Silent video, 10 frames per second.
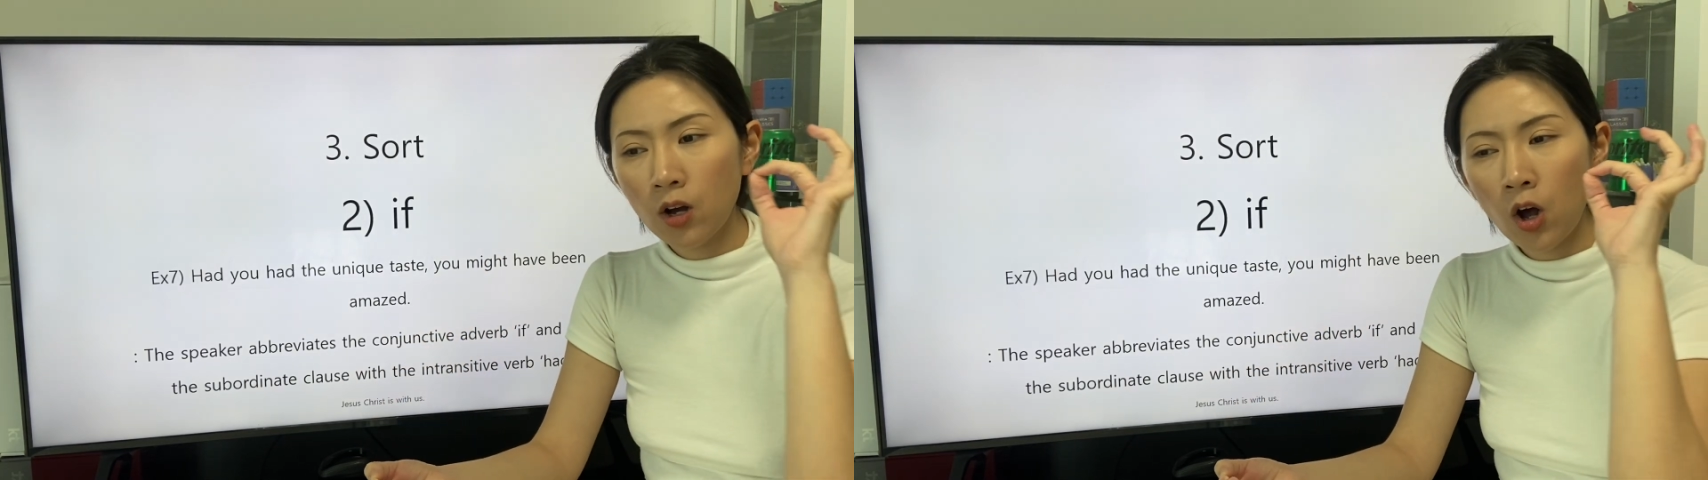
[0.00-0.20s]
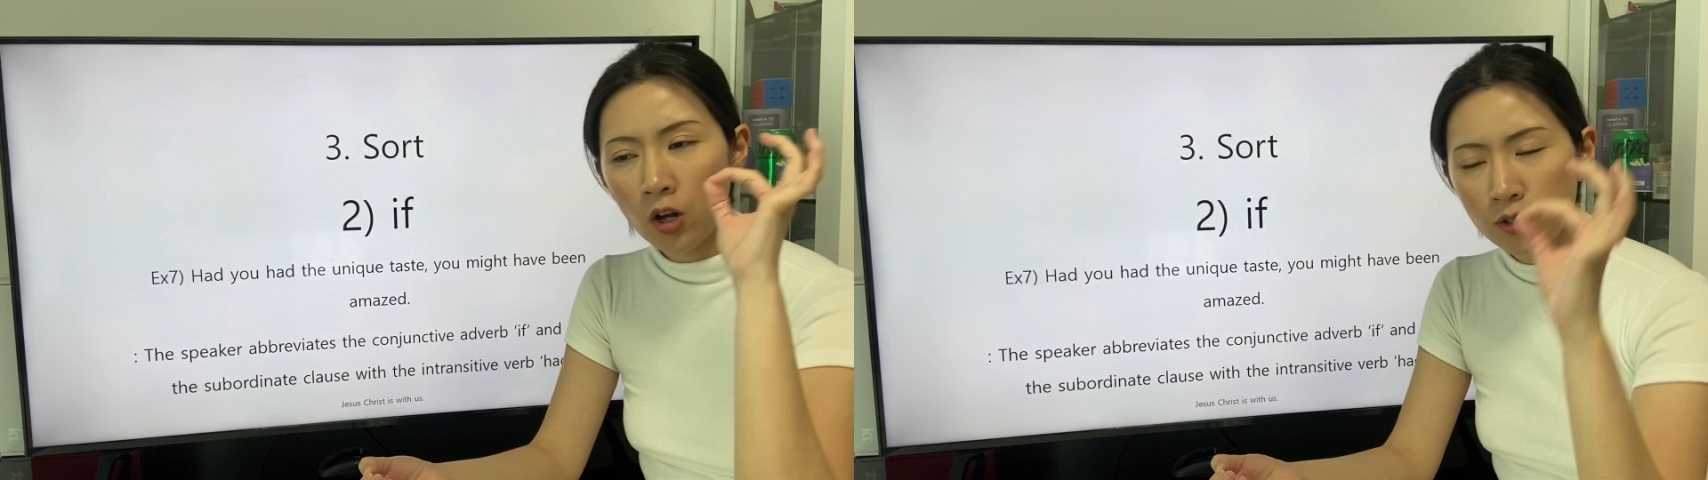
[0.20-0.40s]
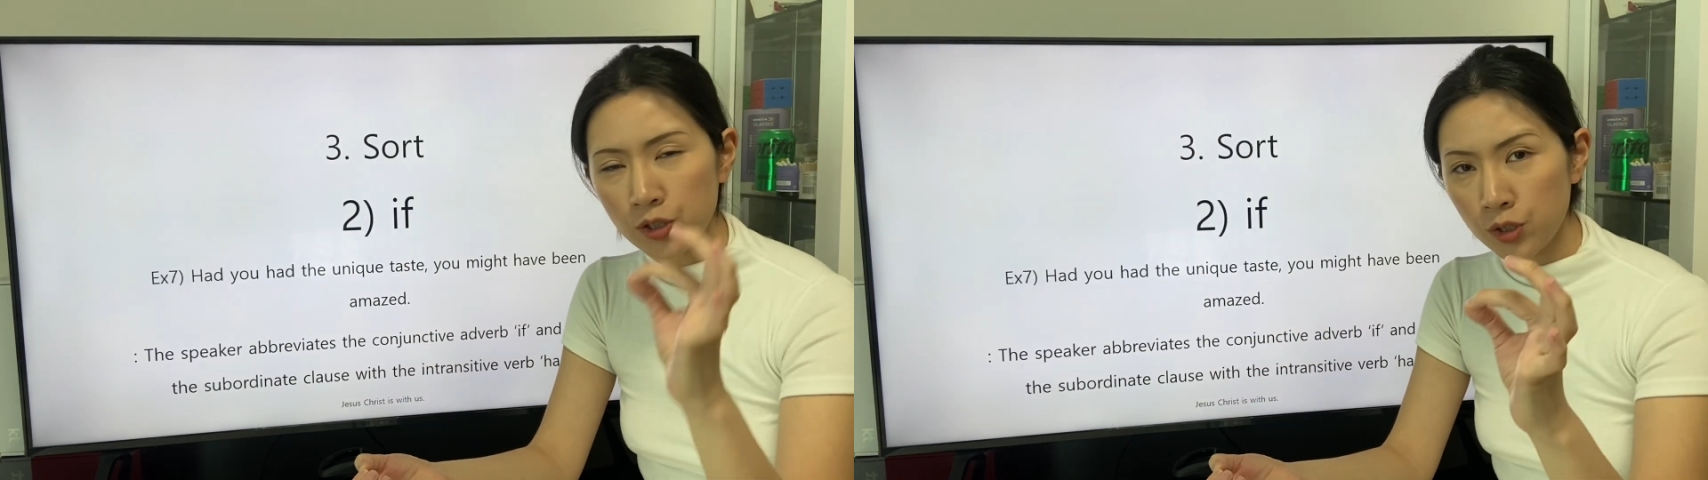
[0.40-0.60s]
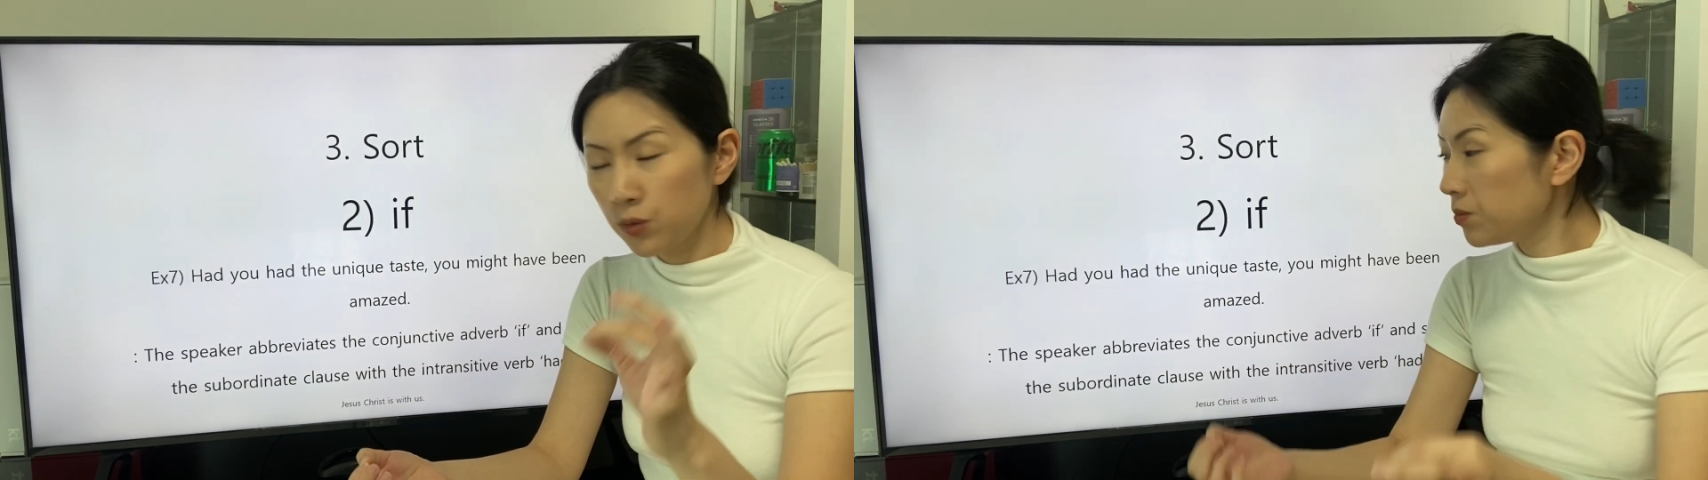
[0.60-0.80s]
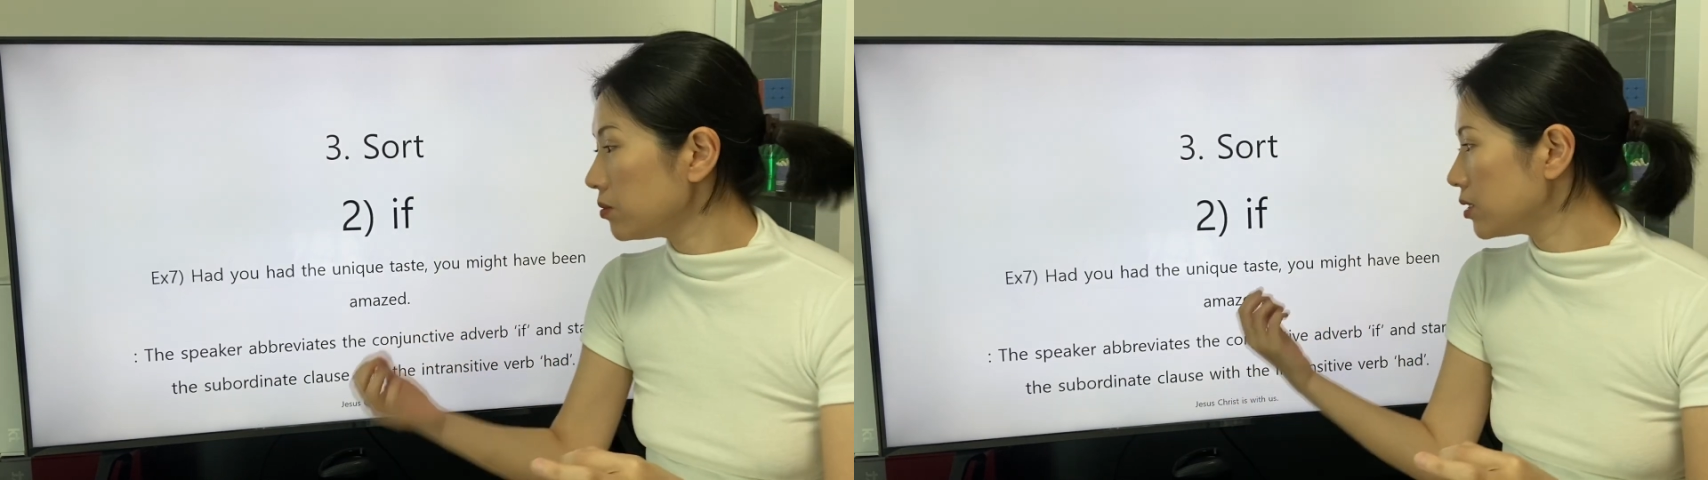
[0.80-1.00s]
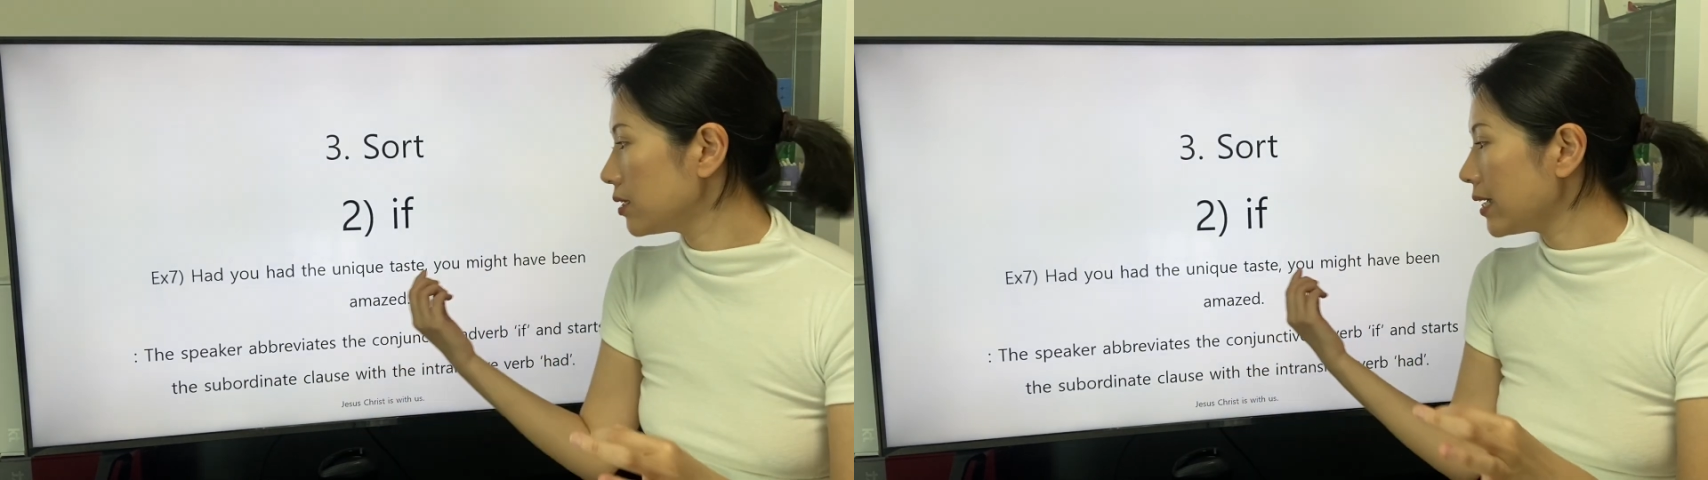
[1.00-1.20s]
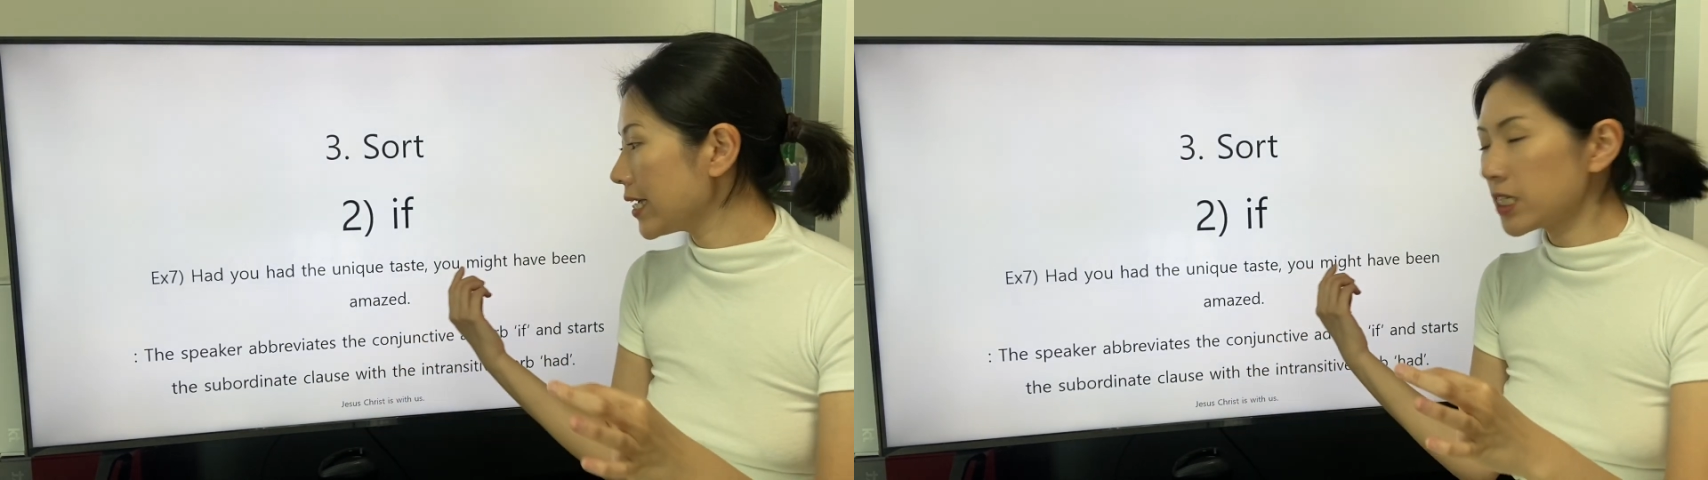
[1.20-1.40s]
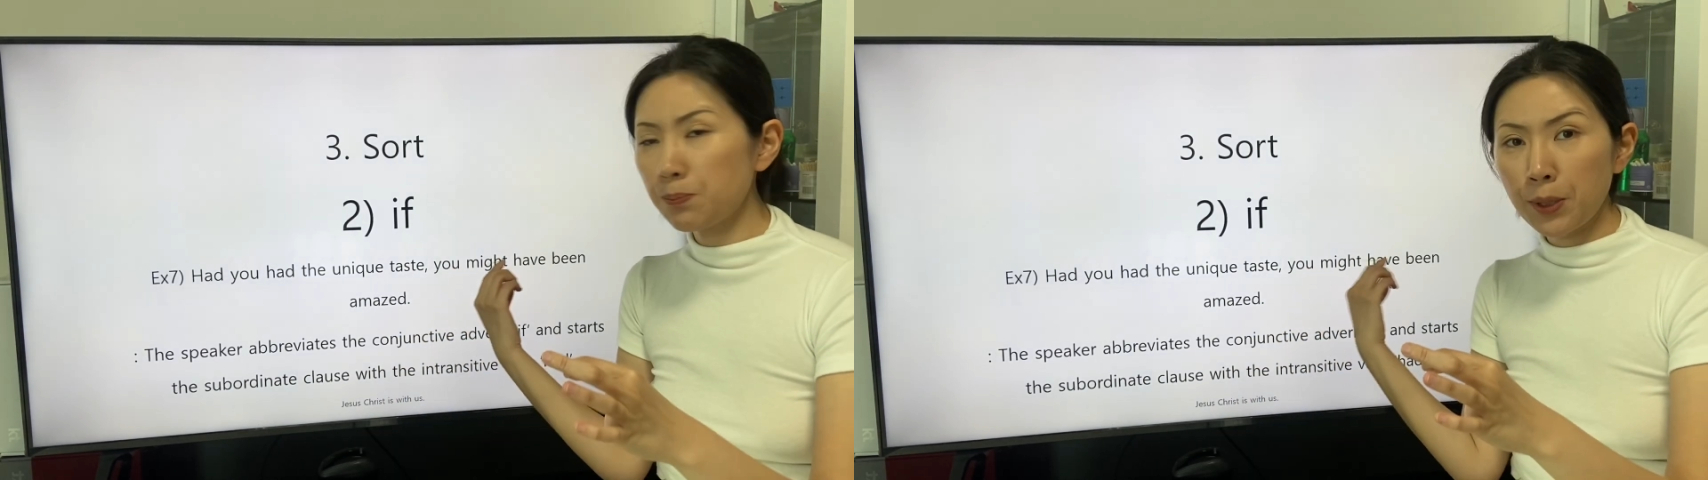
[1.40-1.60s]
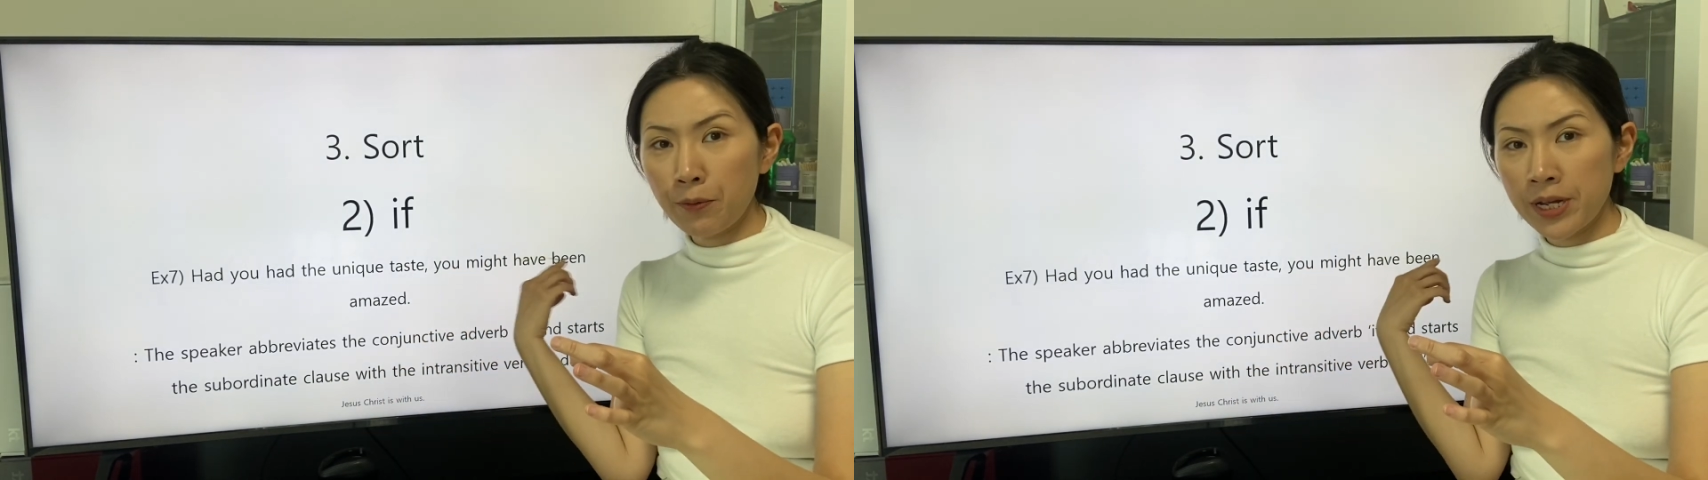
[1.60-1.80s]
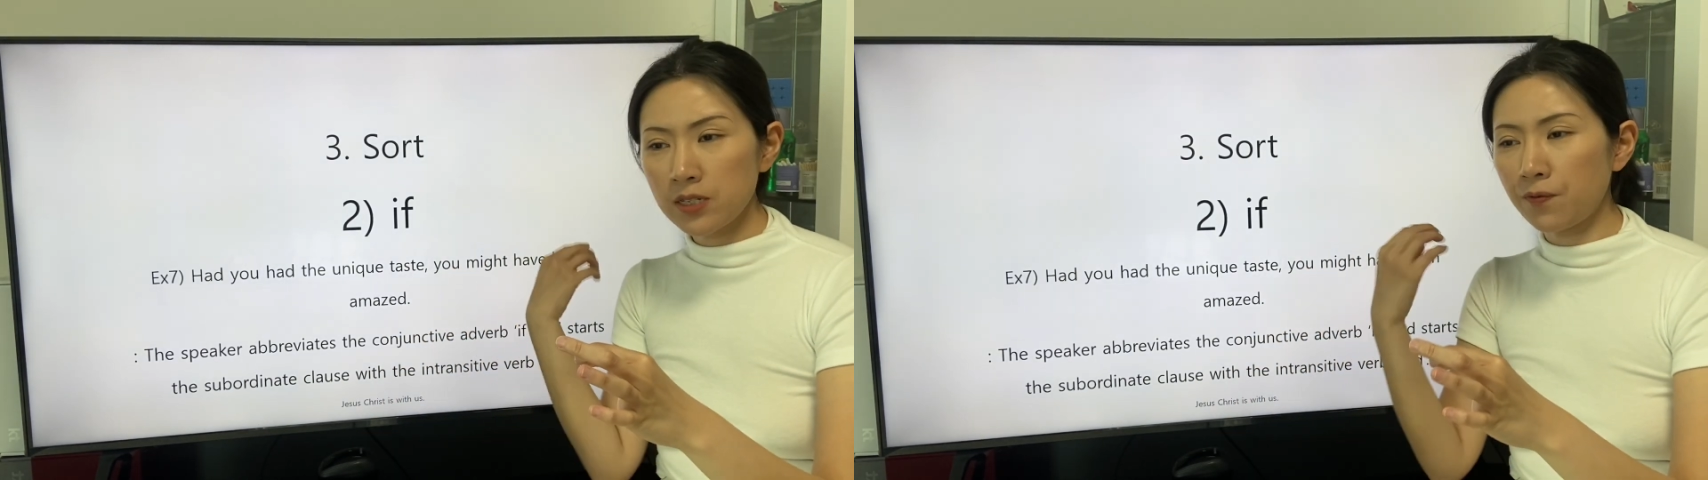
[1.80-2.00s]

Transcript: assumed experience